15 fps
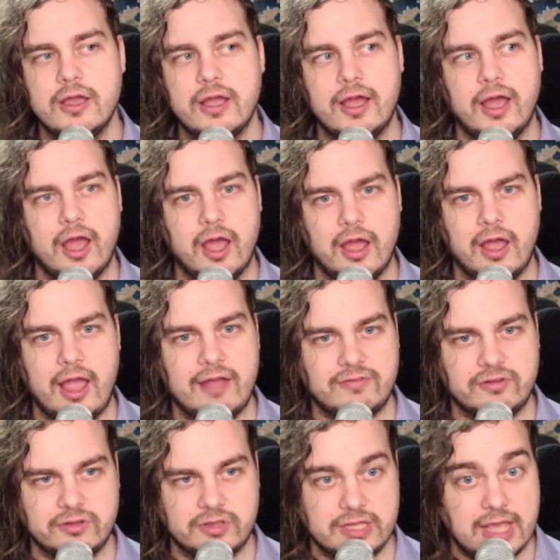
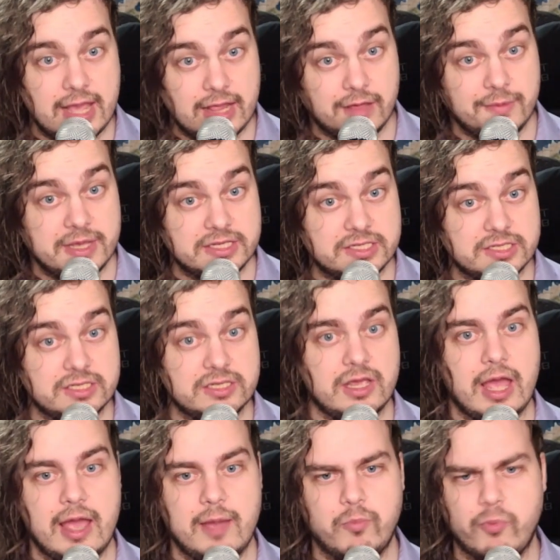after the LMS
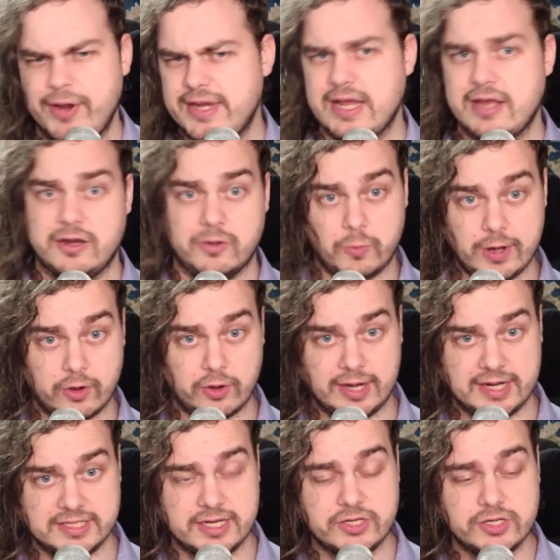breakdown and
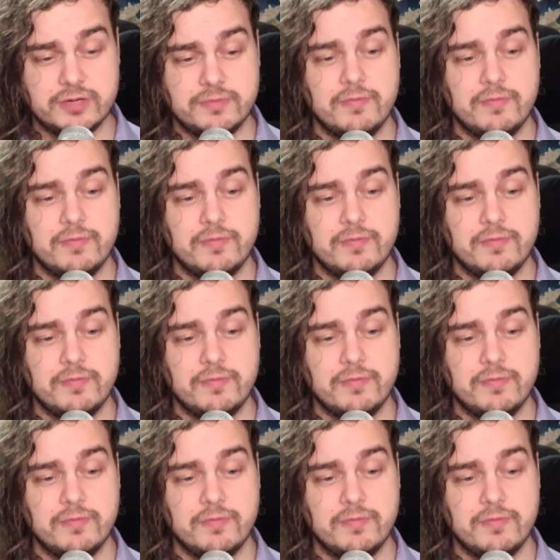reorganization.